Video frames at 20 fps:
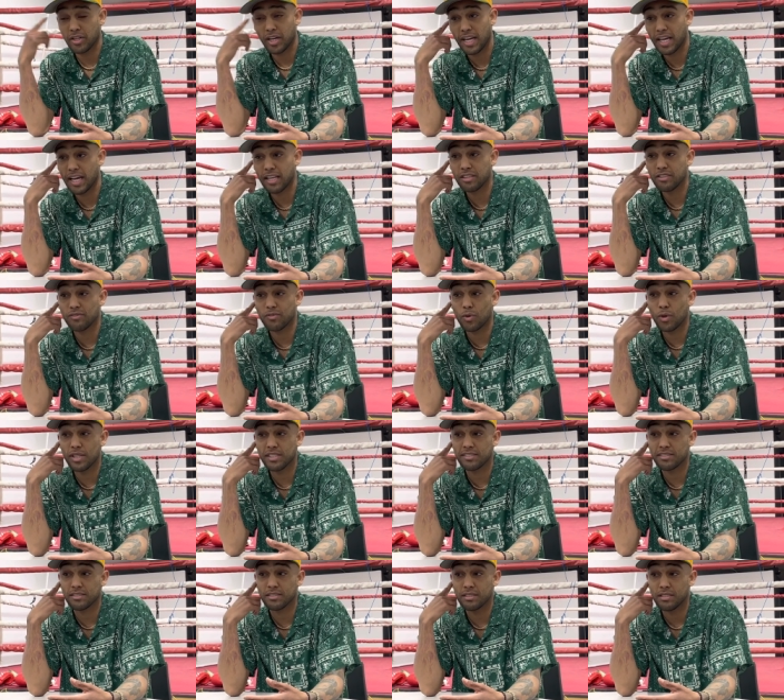I had the
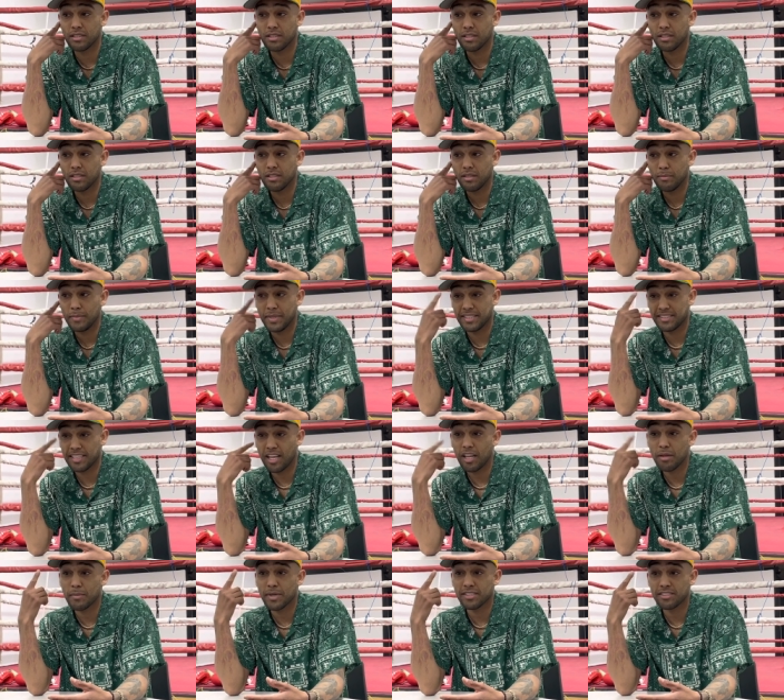voice, me
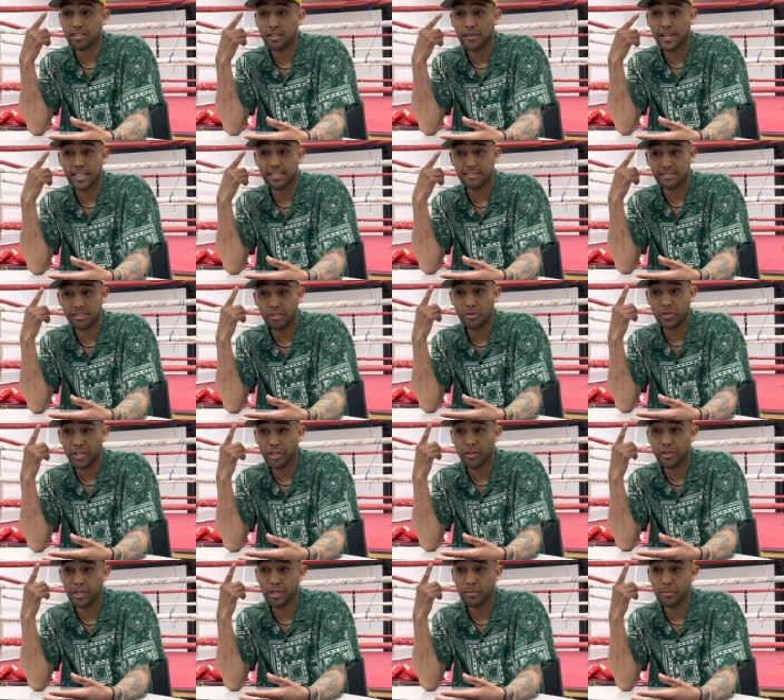telling myself I could still
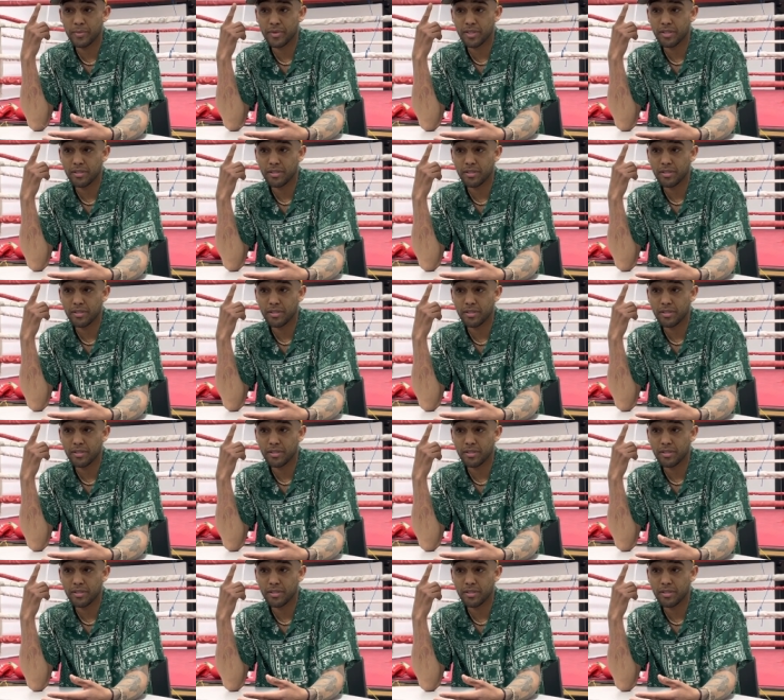hear him,